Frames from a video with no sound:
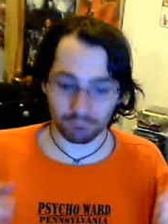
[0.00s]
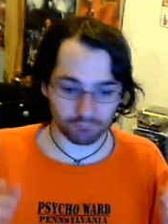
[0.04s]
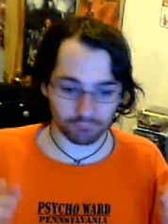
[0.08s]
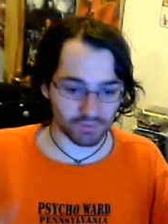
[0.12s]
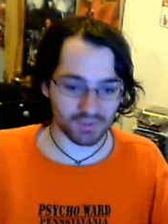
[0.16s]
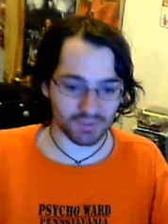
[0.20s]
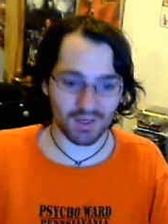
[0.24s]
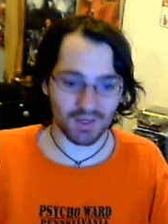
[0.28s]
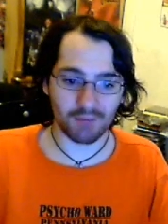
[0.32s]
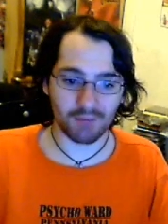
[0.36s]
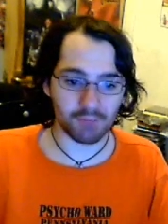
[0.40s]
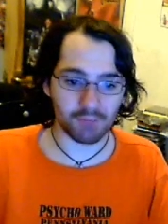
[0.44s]

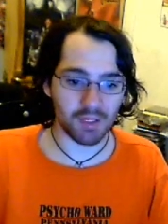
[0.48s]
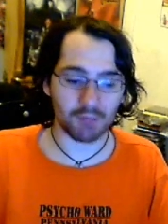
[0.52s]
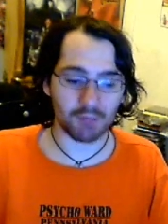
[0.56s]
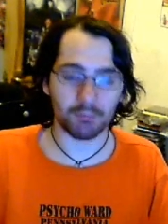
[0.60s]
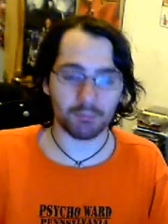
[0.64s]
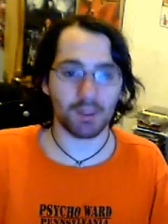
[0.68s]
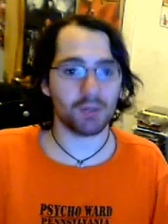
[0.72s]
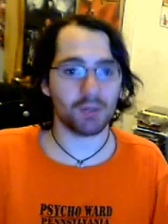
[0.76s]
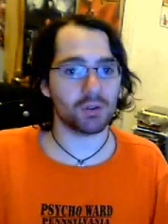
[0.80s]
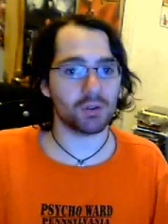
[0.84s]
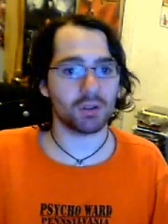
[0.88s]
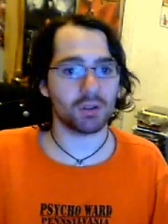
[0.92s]
send me
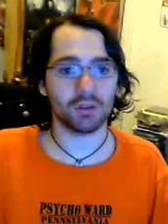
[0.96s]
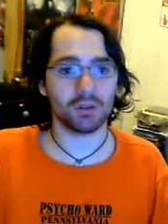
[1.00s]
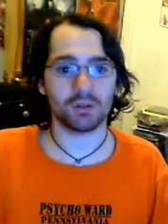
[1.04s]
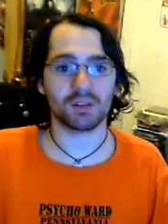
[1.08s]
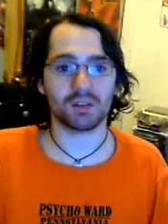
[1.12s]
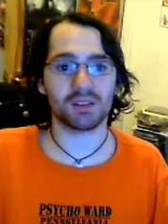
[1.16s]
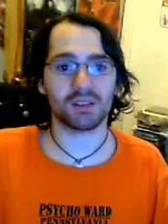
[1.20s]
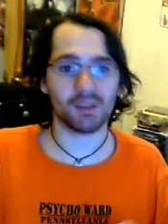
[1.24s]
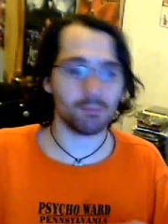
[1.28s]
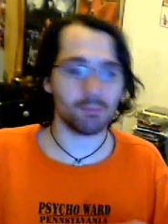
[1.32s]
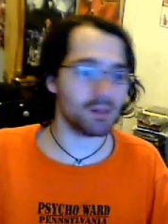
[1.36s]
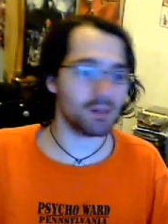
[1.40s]
in pictures,
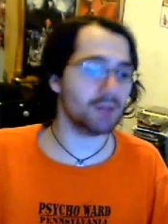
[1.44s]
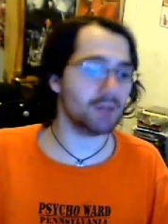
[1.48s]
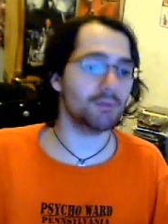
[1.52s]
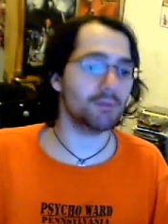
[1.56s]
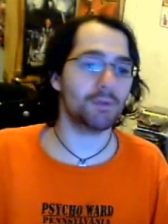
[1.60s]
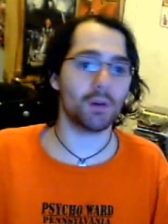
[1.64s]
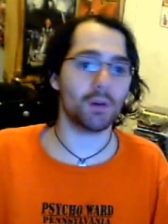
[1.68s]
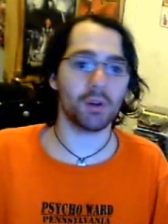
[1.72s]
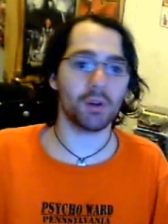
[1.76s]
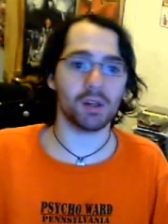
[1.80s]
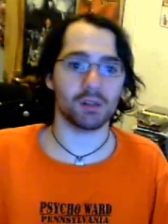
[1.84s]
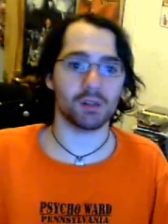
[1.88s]
send me in
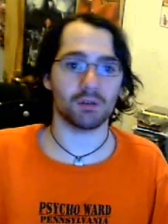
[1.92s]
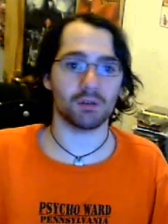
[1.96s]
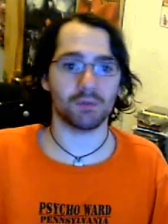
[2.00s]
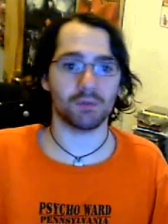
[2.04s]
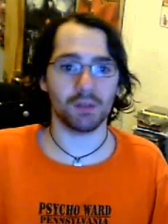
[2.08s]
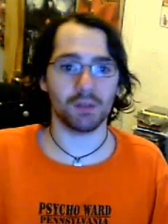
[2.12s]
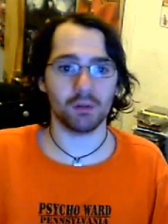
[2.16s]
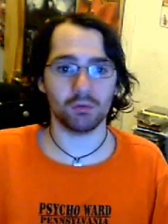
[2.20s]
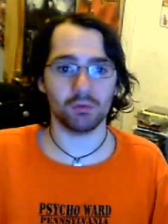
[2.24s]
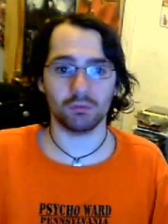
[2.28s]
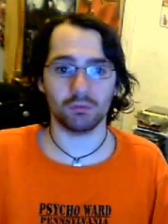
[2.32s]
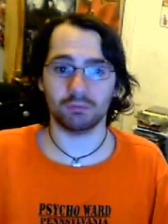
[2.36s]
footage of
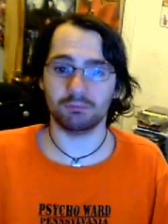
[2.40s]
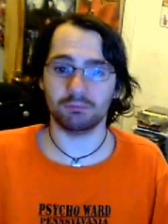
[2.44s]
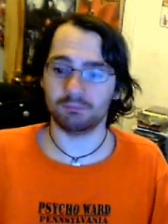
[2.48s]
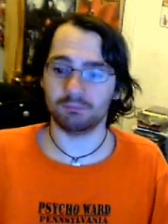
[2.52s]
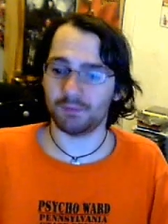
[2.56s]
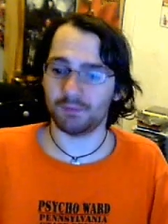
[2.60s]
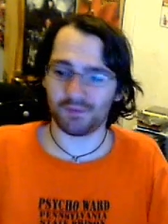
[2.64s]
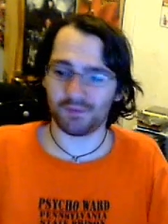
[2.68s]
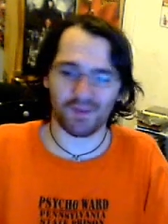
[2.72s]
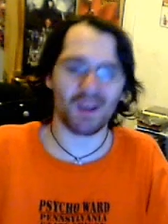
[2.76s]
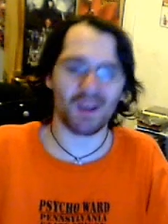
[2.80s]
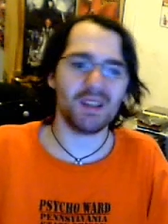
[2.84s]
you
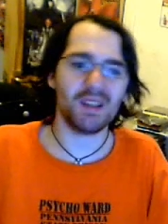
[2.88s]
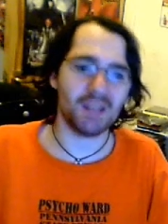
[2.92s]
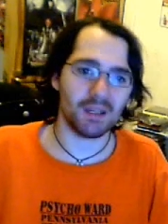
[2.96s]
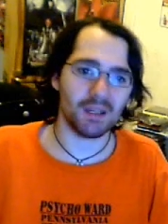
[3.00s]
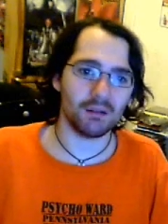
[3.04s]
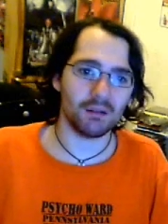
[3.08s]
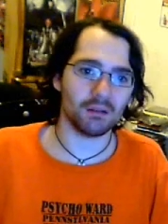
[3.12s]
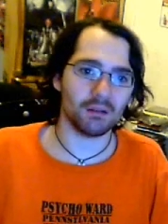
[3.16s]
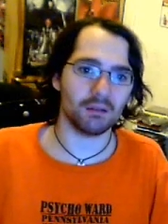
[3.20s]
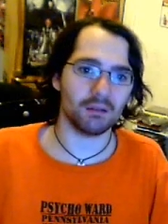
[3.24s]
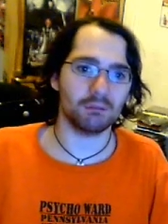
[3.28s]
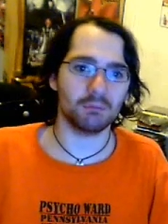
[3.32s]

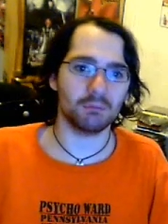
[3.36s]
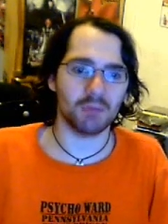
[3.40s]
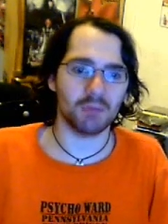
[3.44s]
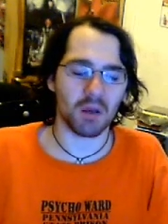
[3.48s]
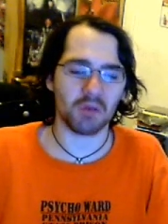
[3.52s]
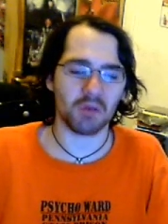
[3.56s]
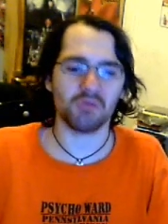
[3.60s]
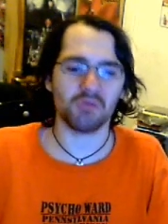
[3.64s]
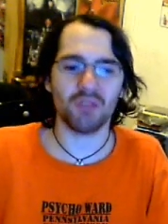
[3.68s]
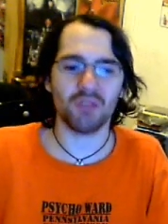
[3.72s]
fighting the